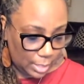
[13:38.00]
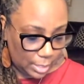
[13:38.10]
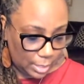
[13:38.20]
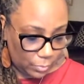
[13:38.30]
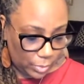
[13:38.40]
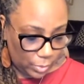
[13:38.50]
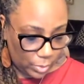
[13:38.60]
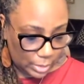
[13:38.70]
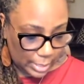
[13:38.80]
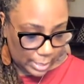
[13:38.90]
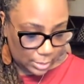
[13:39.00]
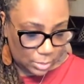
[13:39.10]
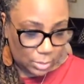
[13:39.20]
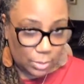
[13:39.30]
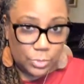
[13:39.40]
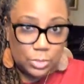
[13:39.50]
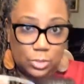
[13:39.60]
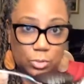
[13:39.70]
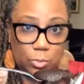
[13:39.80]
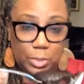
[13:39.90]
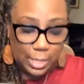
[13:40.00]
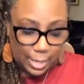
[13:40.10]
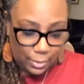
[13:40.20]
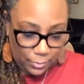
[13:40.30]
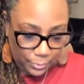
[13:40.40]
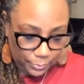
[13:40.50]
And we don't want that. So I'm just scooping it out